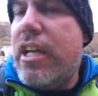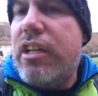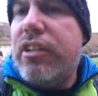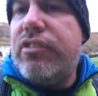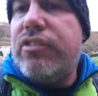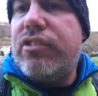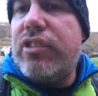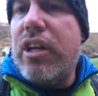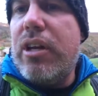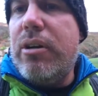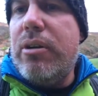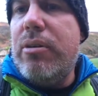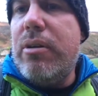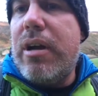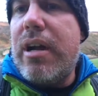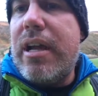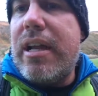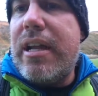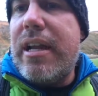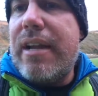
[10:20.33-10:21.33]
So
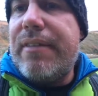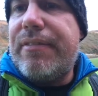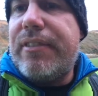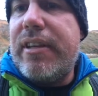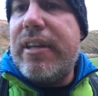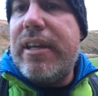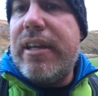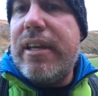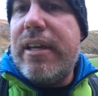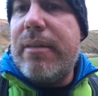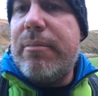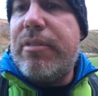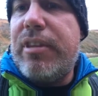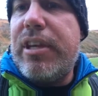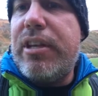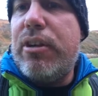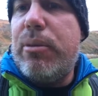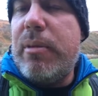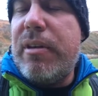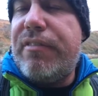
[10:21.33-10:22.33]
I'm going to have to, I'm
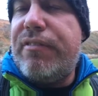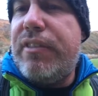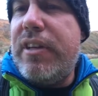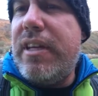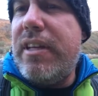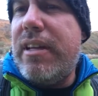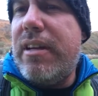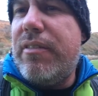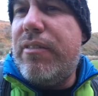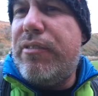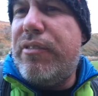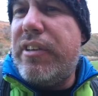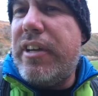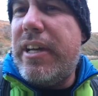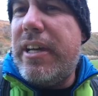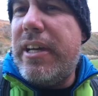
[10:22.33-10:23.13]
thinking on my feet of